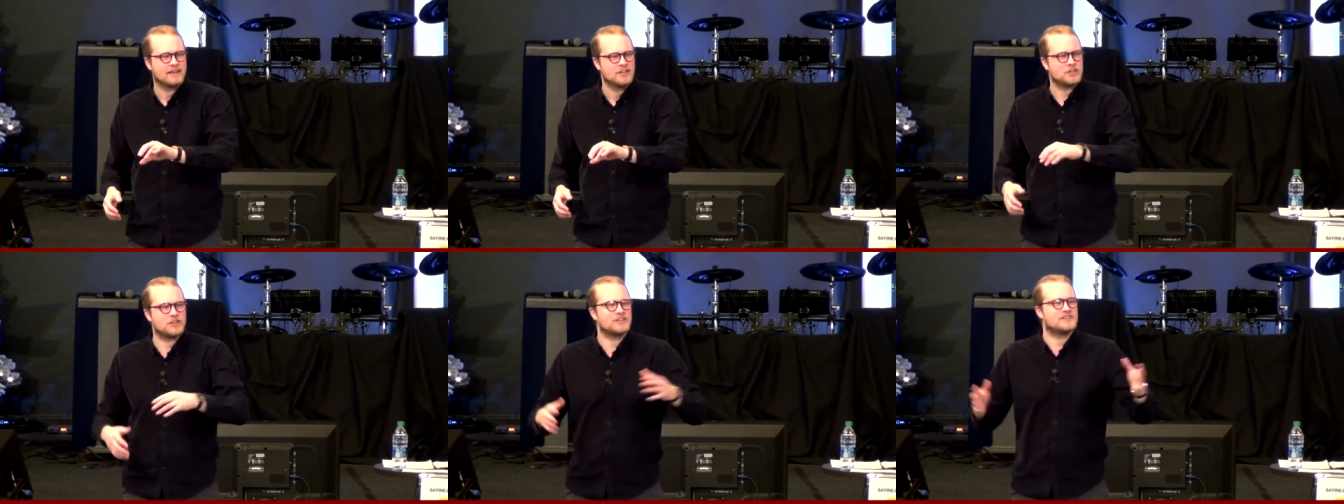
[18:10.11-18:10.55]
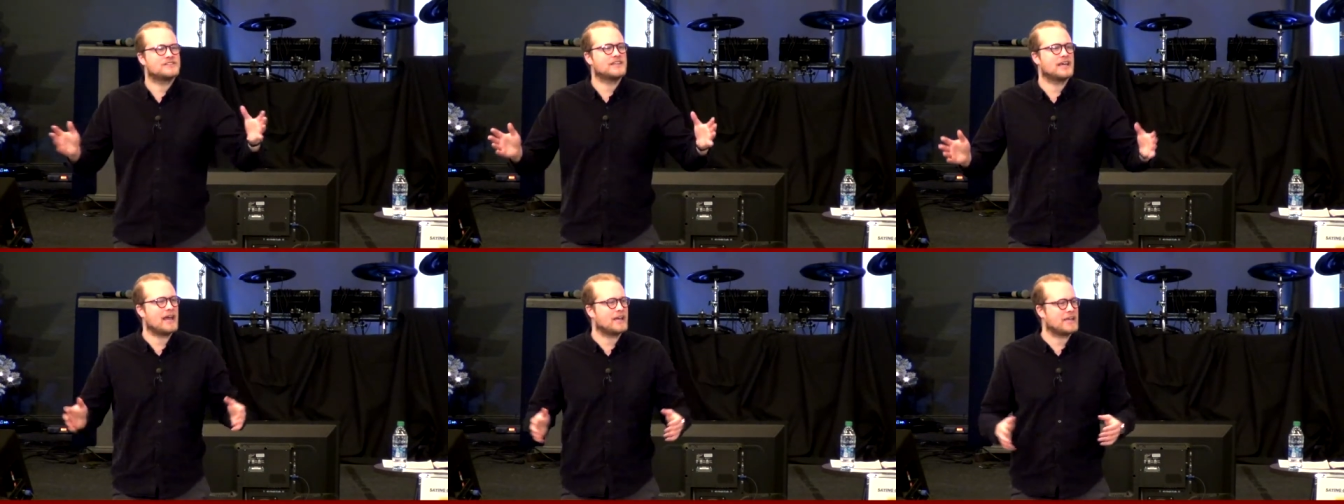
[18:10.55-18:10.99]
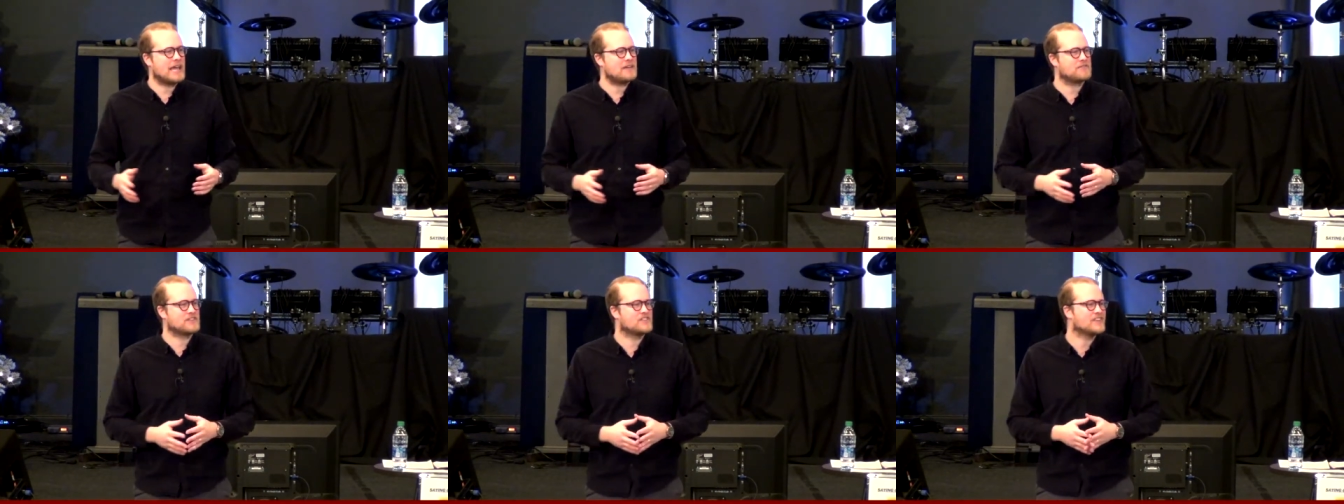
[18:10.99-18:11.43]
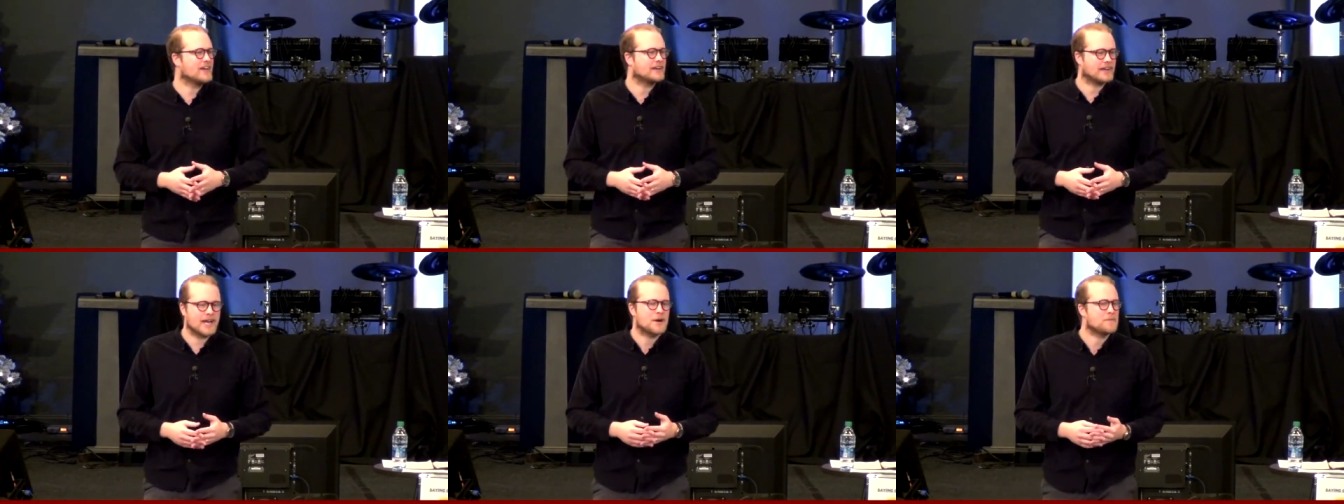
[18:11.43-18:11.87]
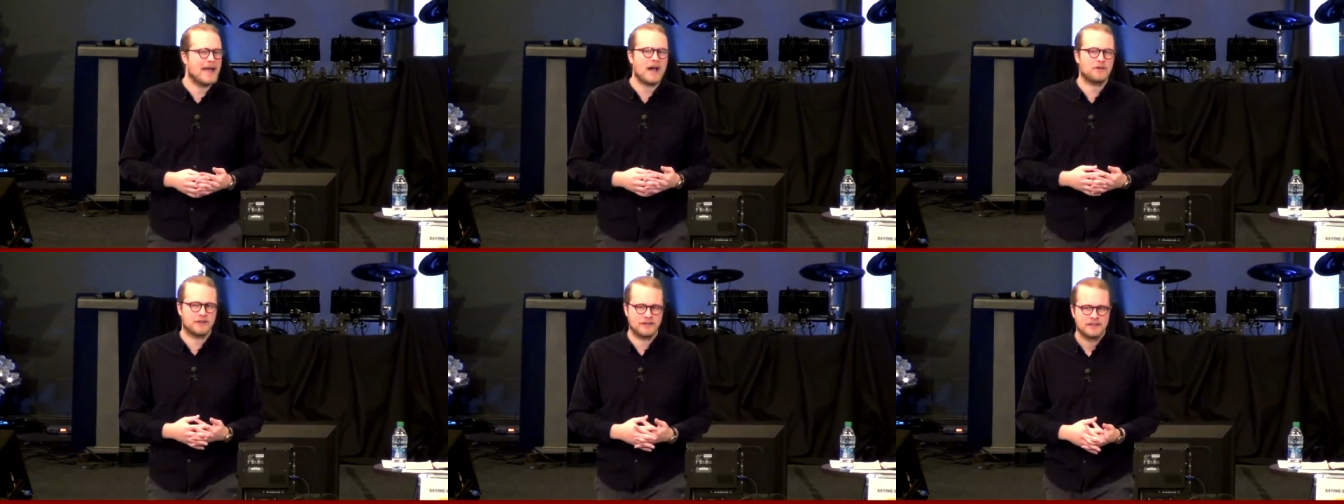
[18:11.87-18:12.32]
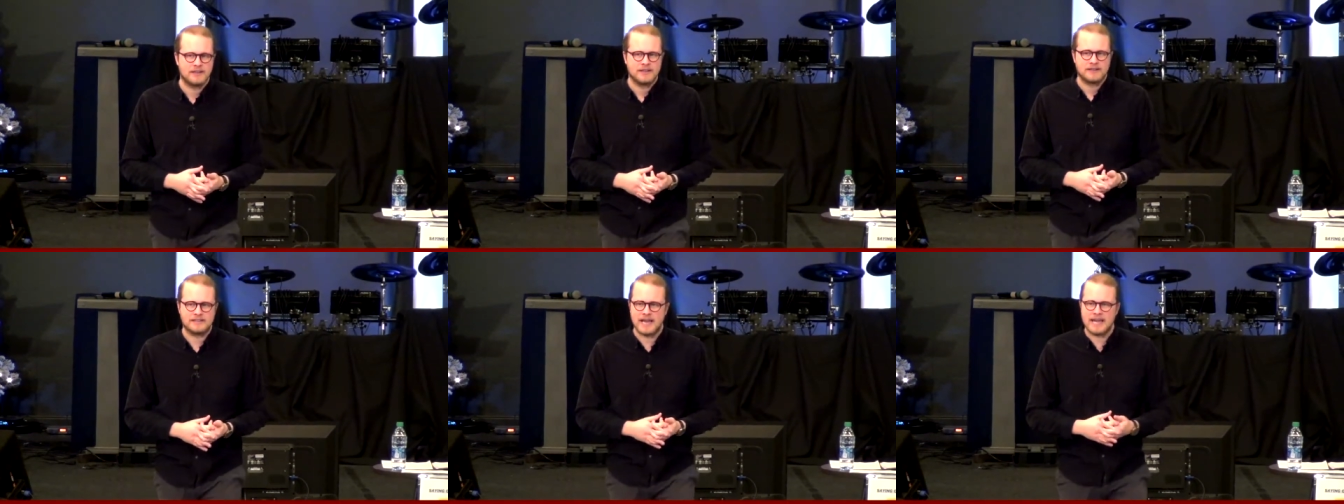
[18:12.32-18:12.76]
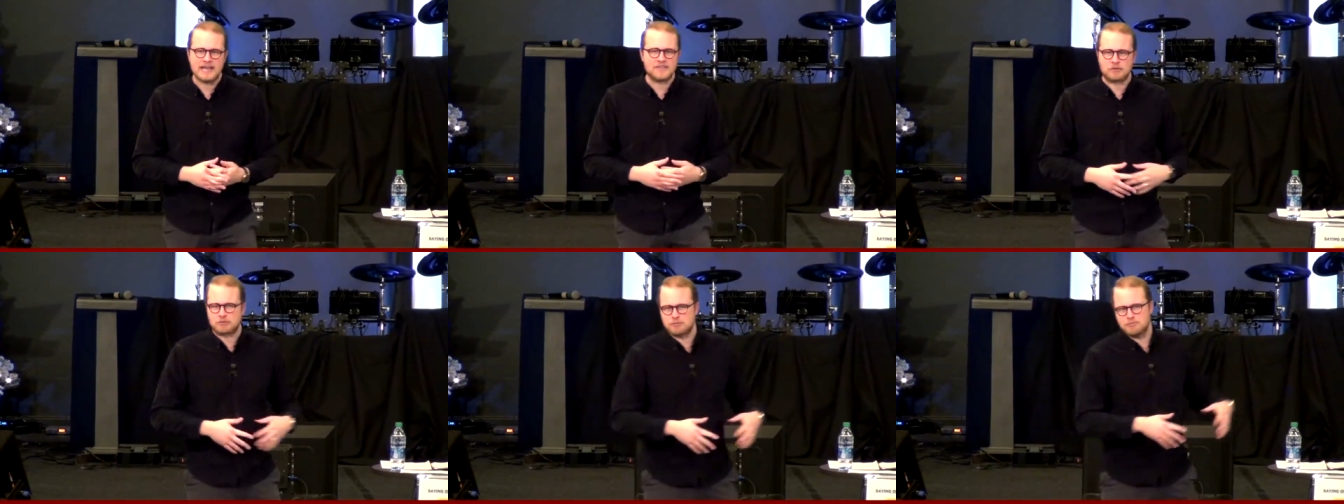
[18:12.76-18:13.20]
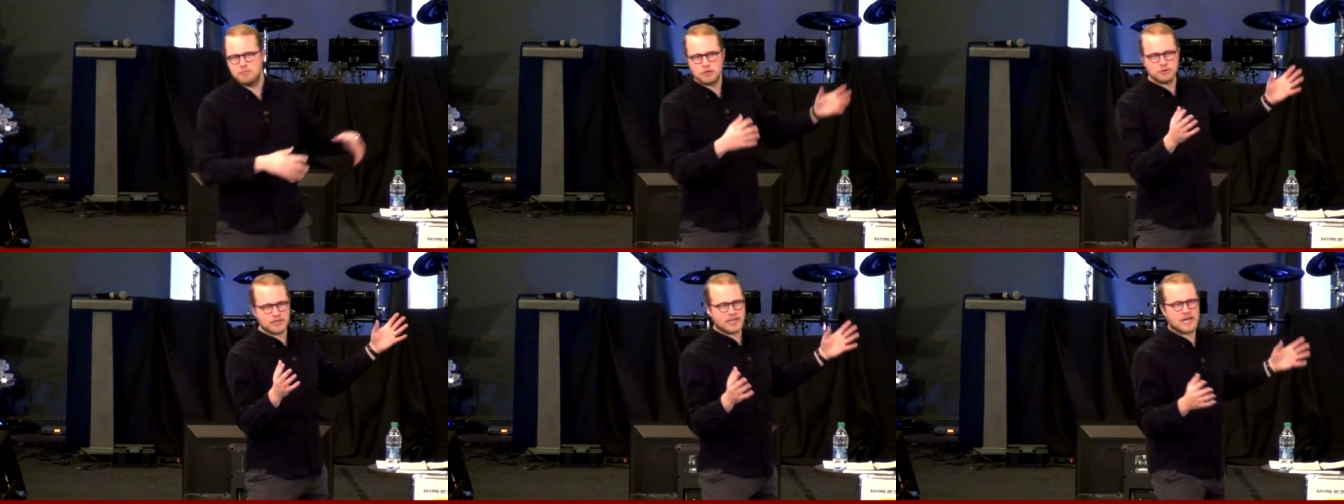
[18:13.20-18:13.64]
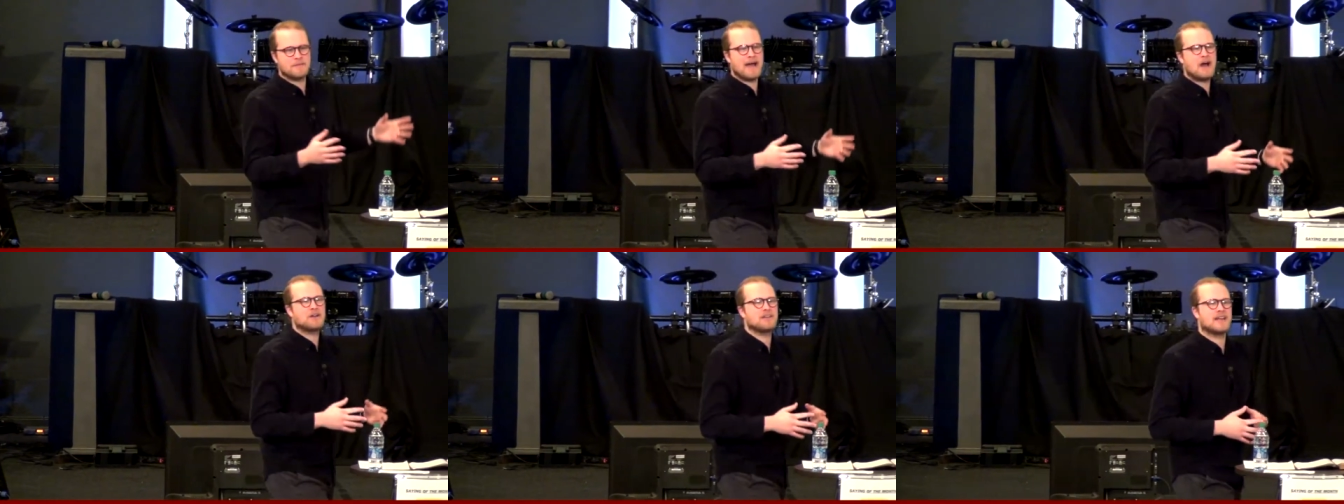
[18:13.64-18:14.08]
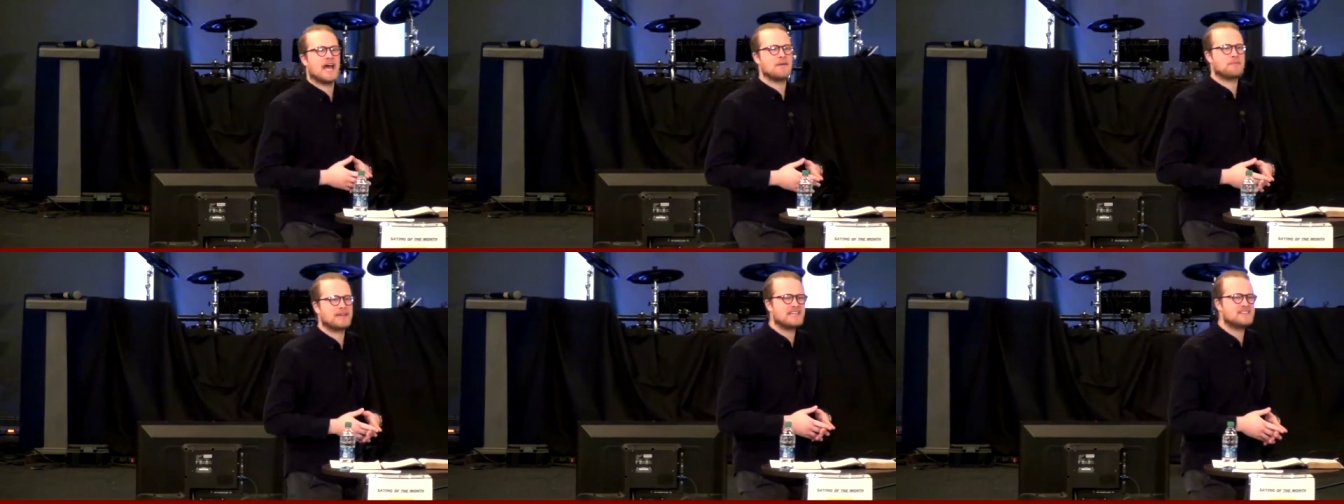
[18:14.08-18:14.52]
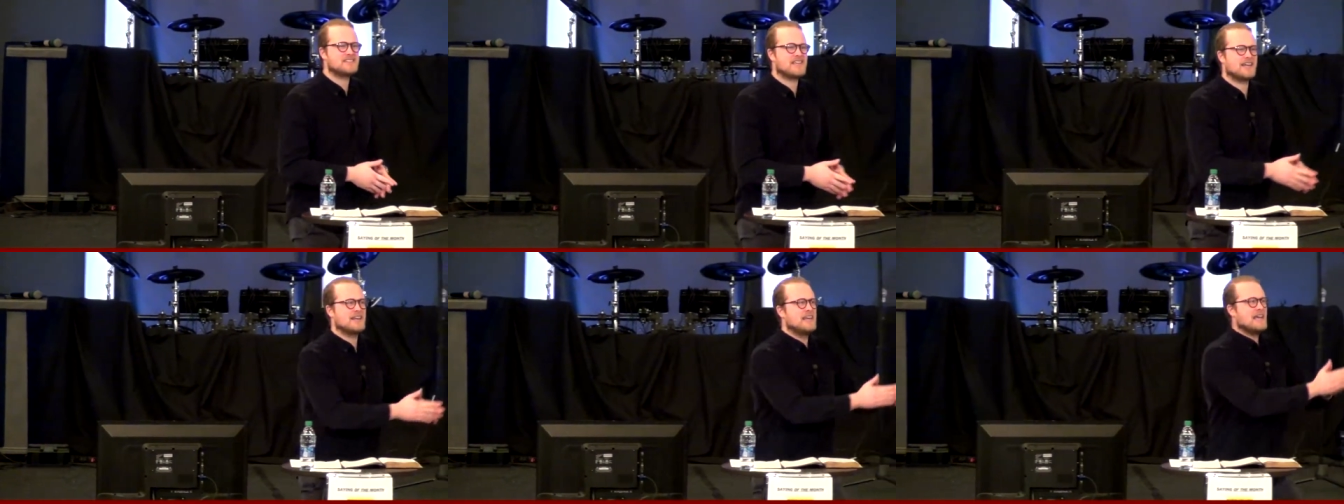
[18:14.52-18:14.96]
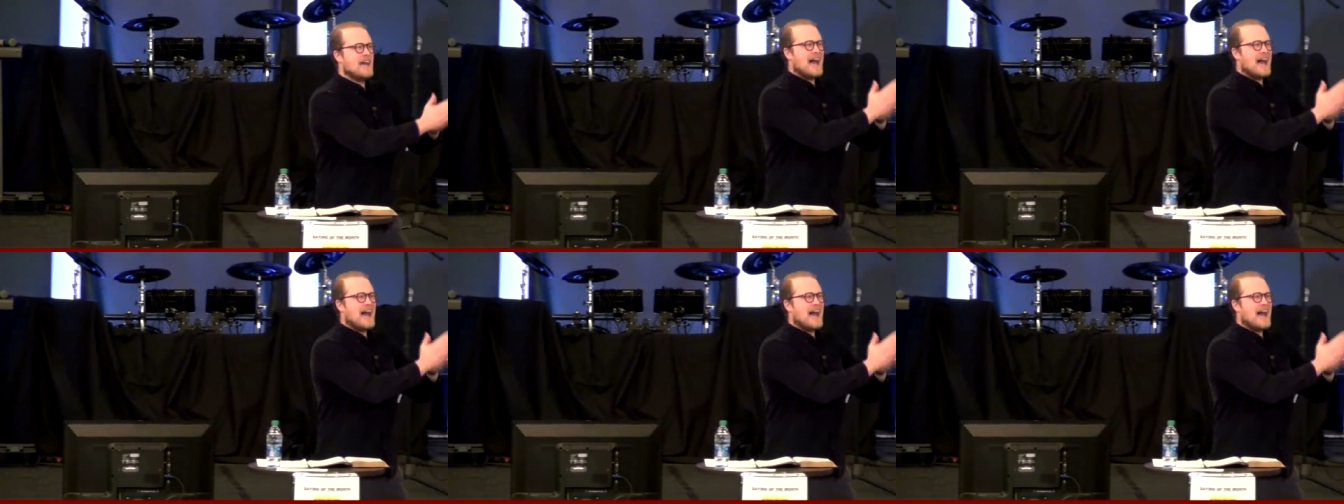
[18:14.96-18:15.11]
You could have said, I gave the sun to come out at day and the moon to come out at night, but he said,